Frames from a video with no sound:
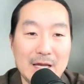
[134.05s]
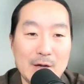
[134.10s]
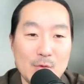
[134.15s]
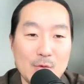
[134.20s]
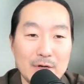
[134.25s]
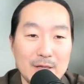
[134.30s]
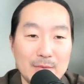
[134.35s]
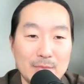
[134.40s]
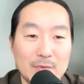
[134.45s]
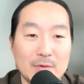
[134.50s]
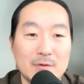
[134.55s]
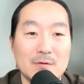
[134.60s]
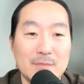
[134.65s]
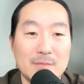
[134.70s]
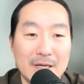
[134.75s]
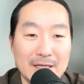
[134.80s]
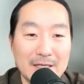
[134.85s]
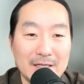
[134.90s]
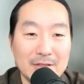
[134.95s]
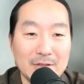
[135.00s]
I want to improve
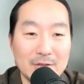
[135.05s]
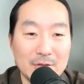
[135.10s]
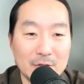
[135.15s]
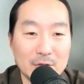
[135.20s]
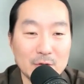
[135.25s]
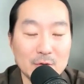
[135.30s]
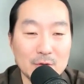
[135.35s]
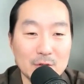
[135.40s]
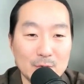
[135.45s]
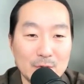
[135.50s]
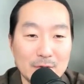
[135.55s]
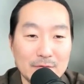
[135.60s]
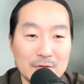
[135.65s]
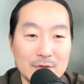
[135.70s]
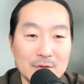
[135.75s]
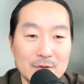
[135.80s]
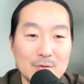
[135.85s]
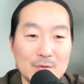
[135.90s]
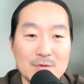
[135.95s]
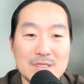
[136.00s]
my, Google
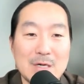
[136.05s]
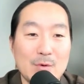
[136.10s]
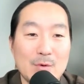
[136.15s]
reviews.